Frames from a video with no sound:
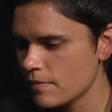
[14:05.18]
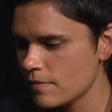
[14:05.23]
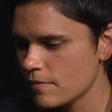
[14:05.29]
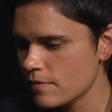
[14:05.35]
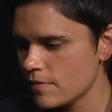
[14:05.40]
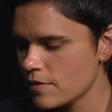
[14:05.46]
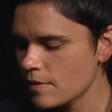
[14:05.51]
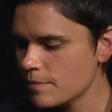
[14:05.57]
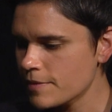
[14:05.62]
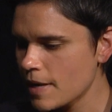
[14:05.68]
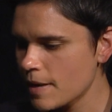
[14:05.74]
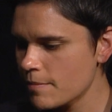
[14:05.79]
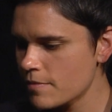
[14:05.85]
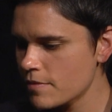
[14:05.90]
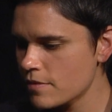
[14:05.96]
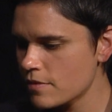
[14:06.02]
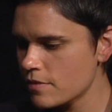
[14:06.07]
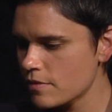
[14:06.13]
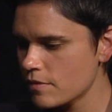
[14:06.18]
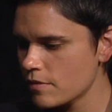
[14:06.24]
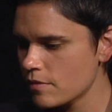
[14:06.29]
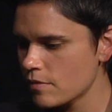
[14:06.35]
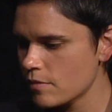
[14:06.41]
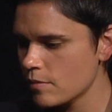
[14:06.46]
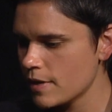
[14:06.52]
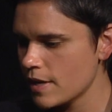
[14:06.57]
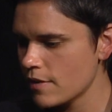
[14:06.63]
sometimes
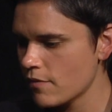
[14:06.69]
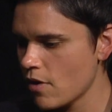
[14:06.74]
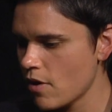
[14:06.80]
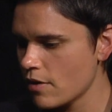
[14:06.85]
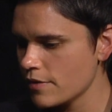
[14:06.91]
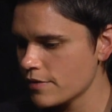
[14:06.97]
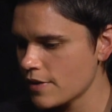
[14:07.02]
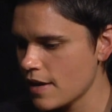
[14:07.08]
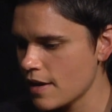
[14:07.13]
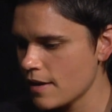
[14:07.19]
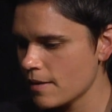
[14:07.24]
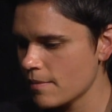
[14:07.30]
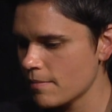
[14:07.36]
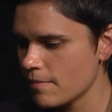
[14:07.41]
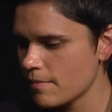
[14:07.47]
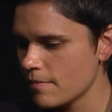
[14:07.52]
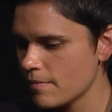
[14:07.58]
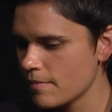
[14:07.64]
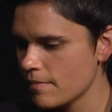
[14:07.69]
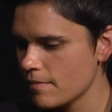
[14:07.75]
we have a hard time,